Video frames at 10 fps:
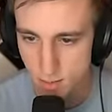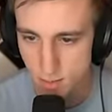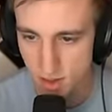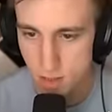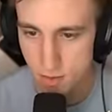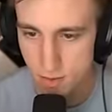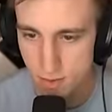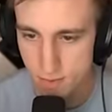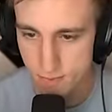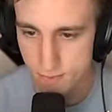Break the floor?
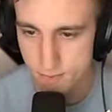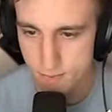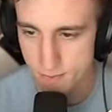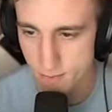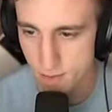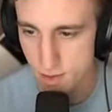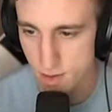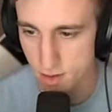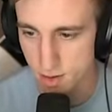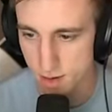
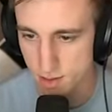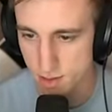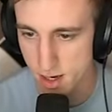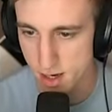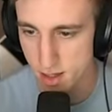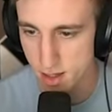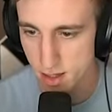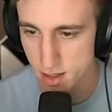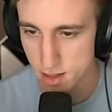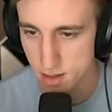Oh, that was not.
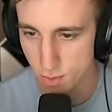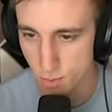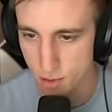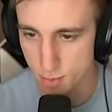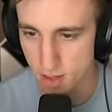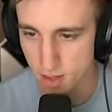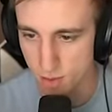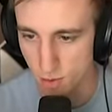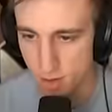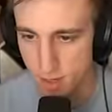We should break the
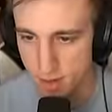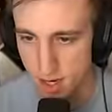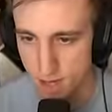floor and drop down